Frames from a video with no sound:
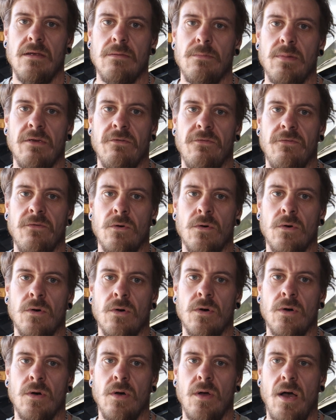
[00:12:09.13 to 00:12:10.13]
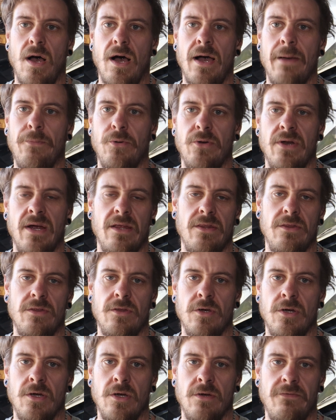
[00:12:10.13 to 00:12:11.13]
before I put out
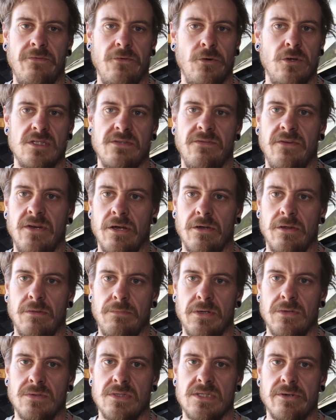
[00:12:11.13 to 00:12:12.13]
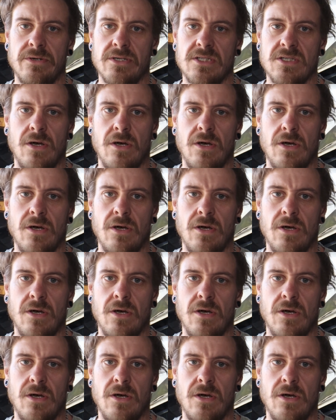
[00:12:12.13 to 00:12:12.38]
the first video of the build series.